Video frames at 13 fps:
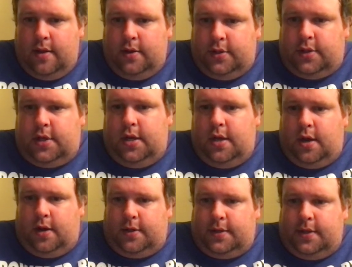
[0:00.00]
she
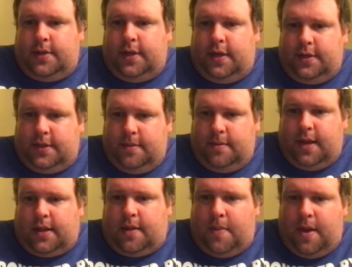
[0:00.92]
also tells him
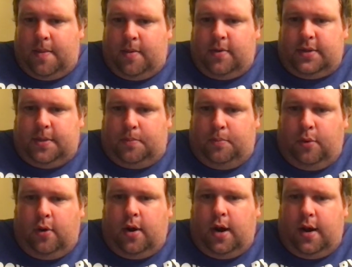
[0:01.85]
that the baby was a
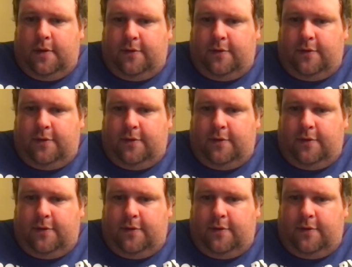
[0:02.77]
boy,